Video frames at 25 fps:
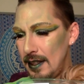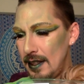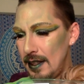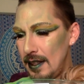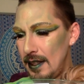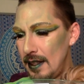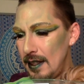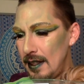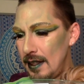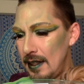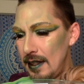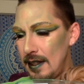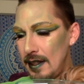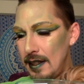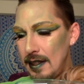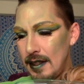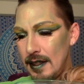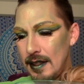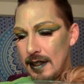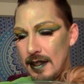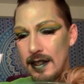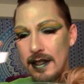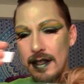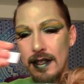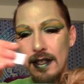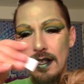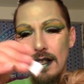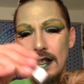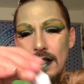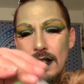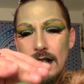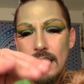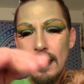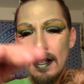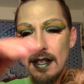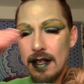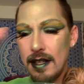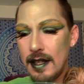
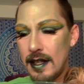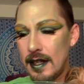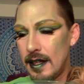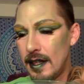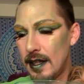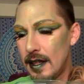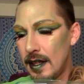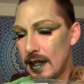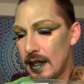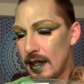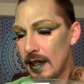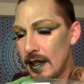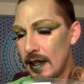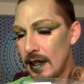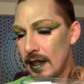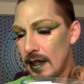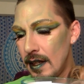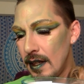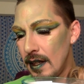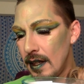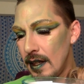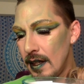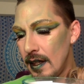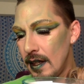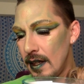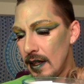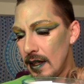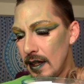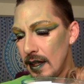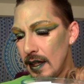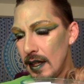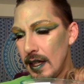Nobody speaks.